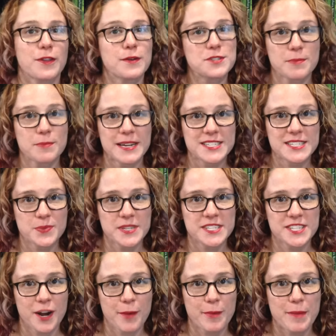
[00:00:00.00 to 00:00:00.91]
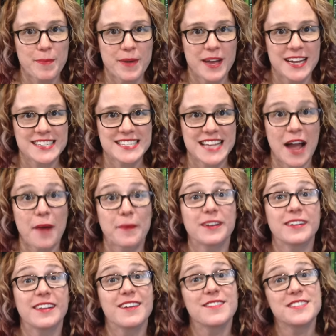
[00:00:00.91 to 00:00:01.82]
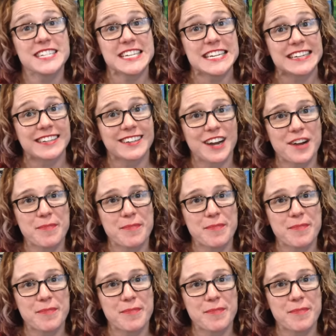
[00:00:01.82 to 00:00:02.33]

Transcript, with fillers: Those are my Swiss Army picks. I would love to hear